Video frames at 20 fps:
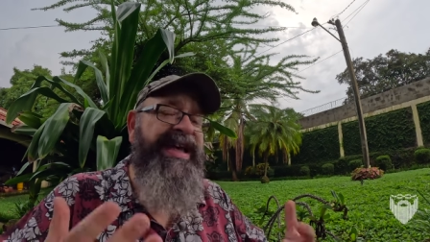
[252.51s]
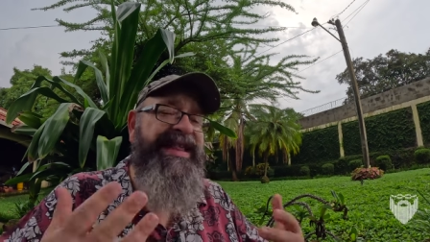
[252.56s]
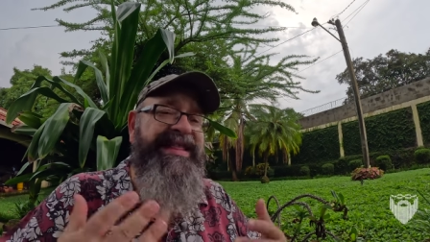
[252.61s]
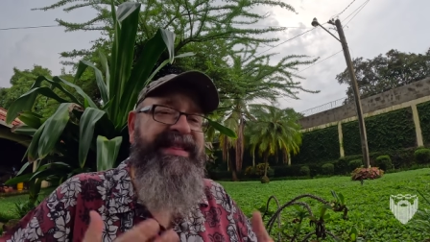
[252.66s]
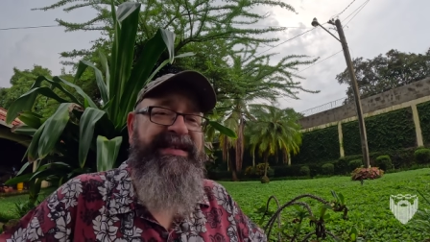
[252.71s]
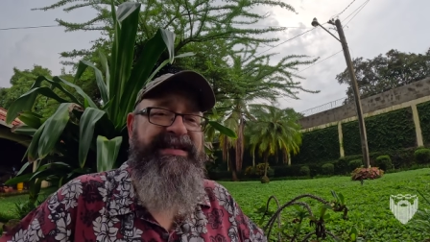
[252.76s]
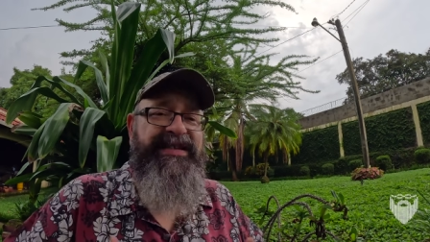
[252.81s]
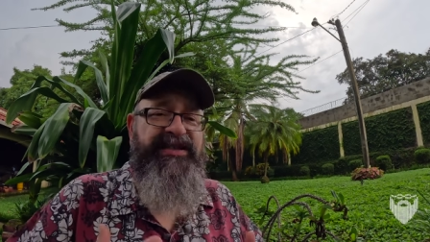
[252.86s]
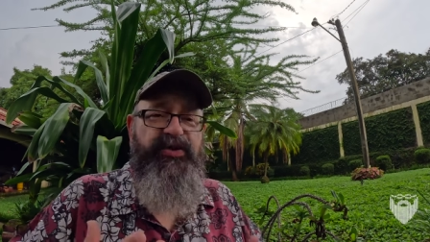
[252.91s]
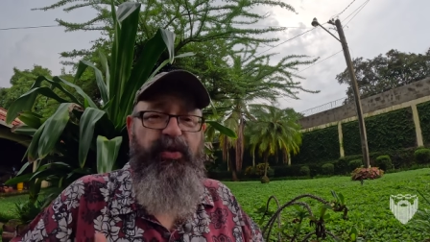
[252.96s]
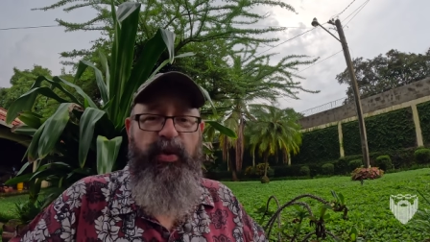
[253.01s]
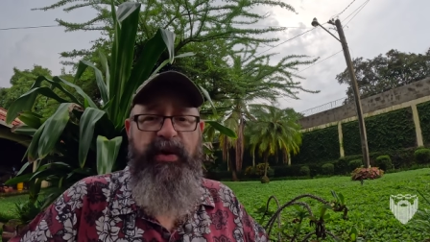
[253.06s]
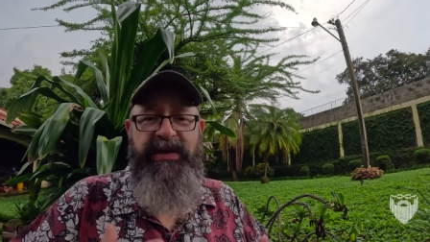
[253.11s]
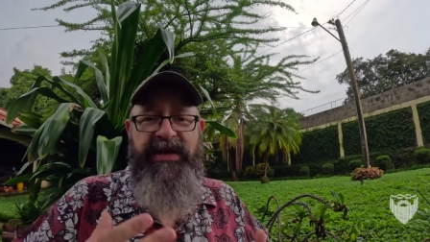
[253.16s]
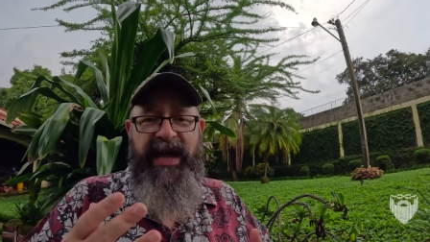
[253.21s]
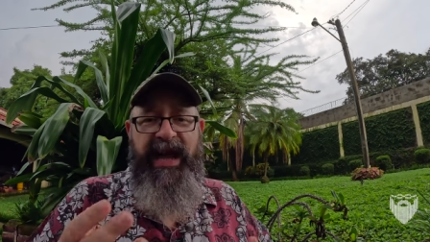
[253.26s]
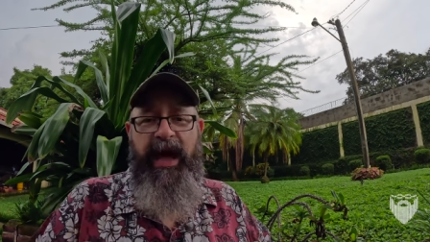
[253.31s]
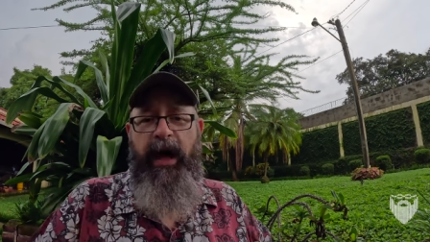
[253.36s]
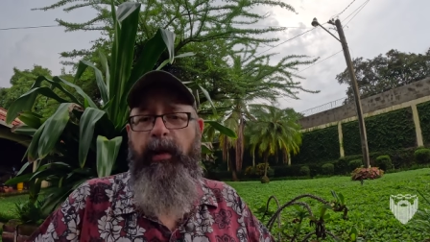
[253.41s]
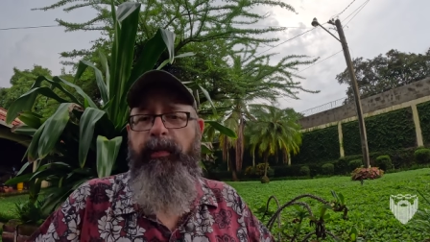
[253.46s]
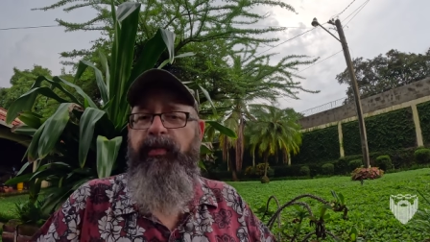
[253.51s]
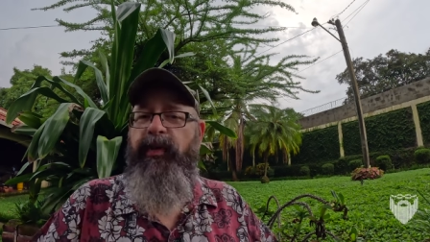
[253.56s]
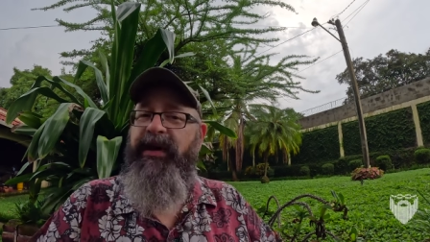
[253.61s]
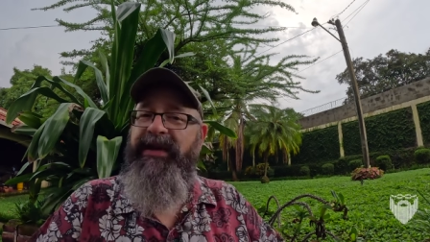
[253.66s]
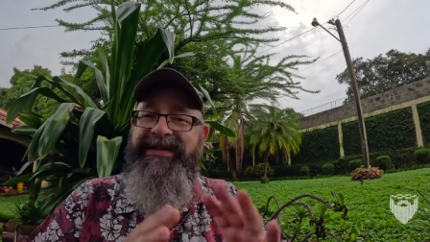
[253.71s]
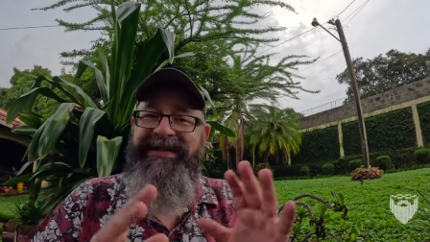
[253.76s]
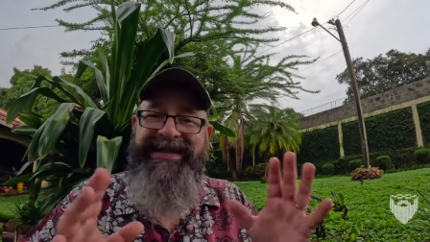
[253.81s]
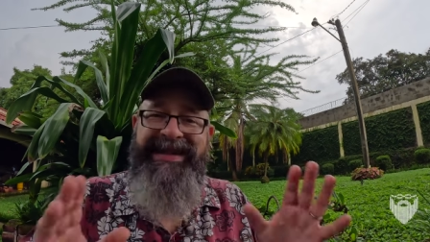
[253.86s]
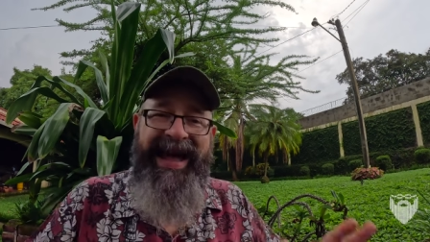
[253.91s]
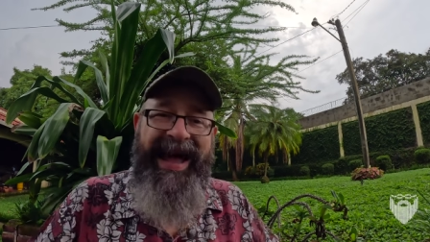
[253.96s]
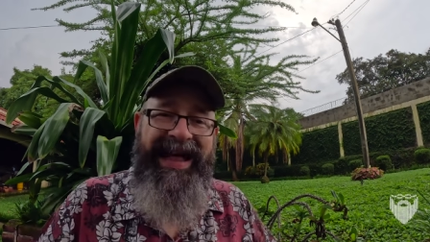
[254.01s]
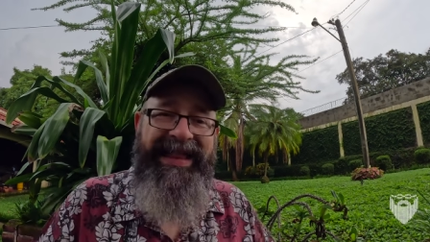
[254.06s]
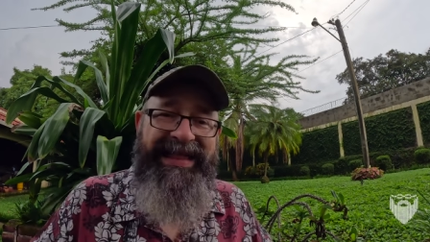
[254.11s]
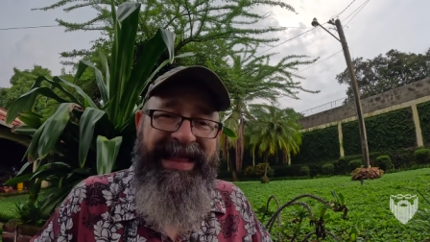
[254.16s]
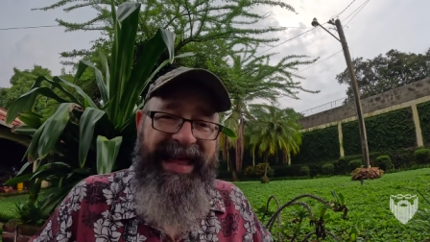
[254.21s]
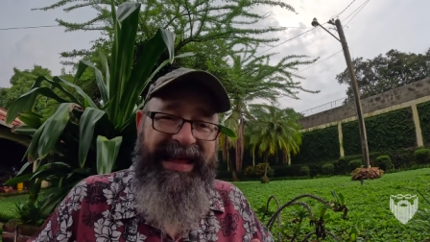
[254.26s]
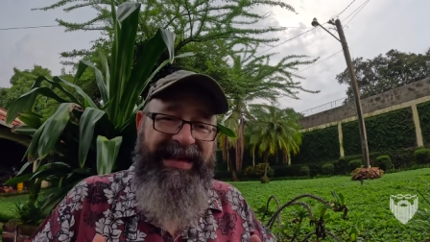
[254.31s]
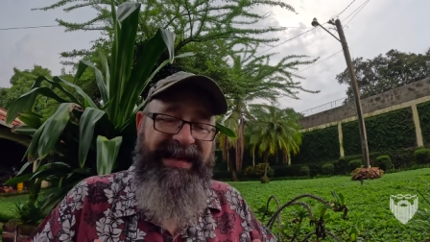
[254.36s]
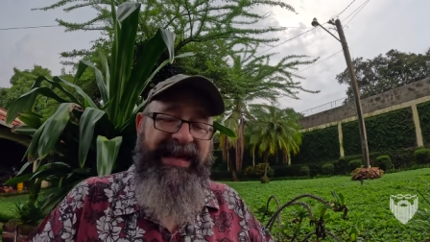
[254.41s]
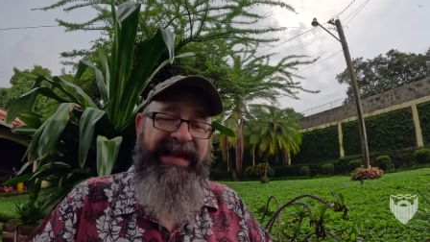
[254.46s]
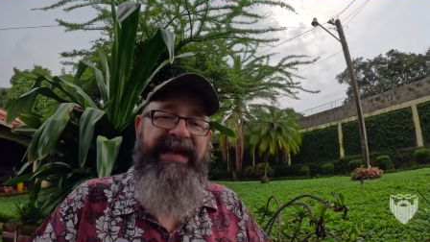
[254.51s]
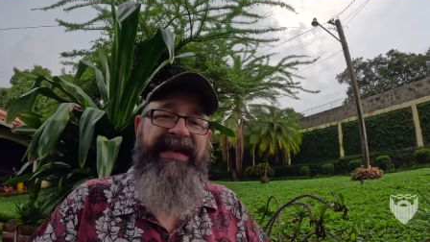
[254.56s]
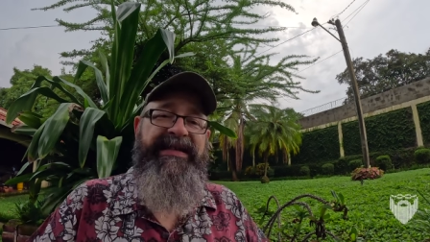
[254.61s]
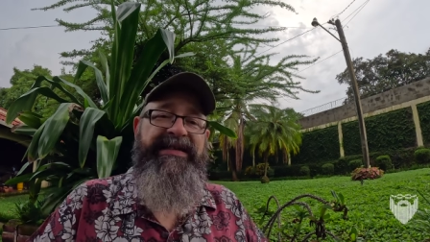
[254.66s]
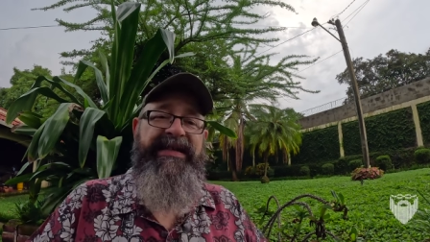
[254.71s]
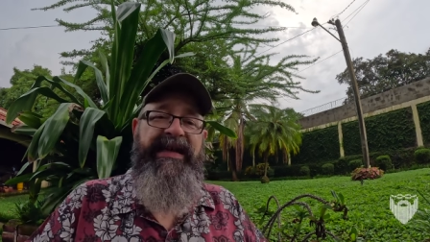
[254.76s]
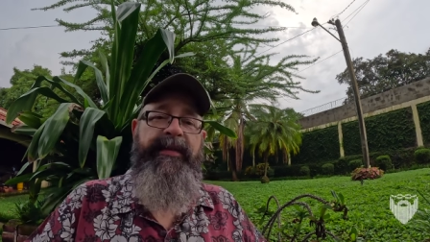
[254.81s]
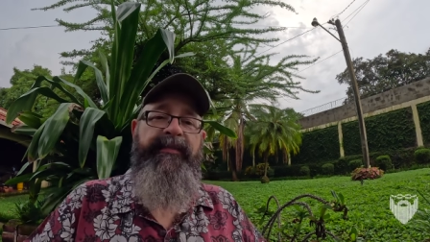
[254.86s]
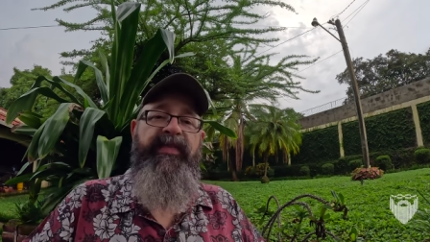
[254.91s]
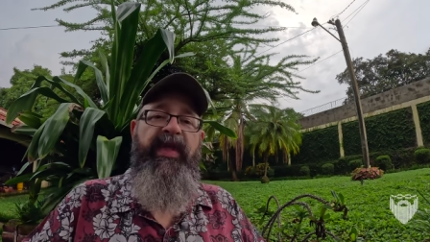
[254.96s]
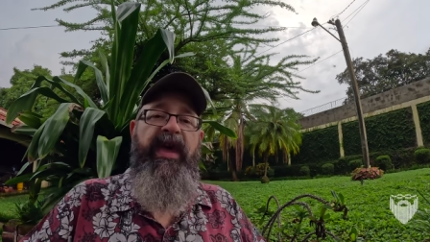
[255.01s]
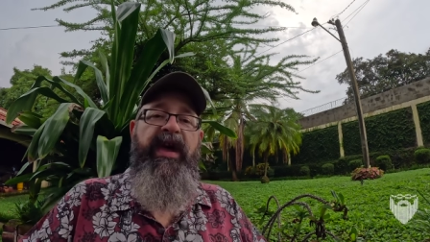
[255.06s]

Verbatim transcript: This is going to help. Well, it's not that easy.